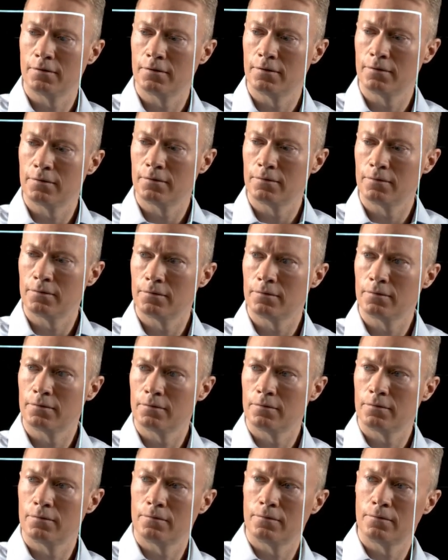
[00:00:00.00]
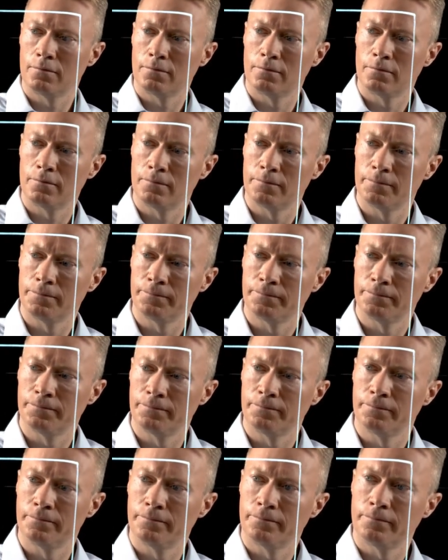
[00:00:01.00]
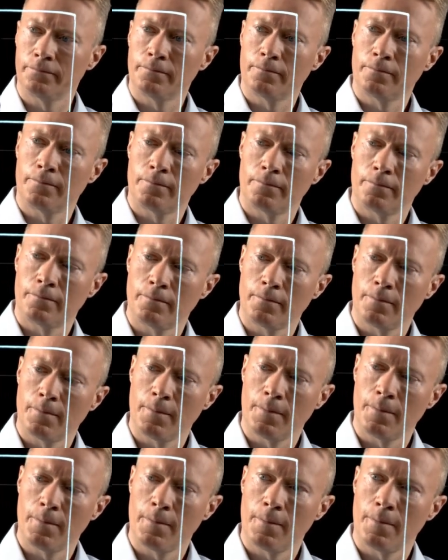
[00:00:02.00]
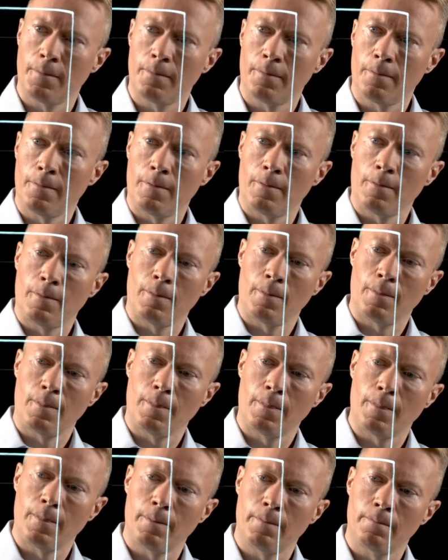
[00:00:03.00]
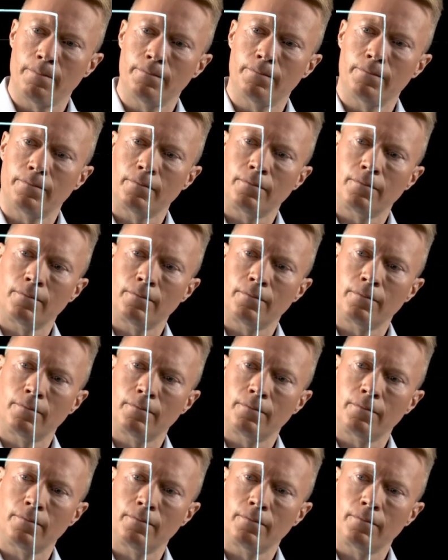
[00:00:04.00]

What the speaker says: No one is speaking in this clip.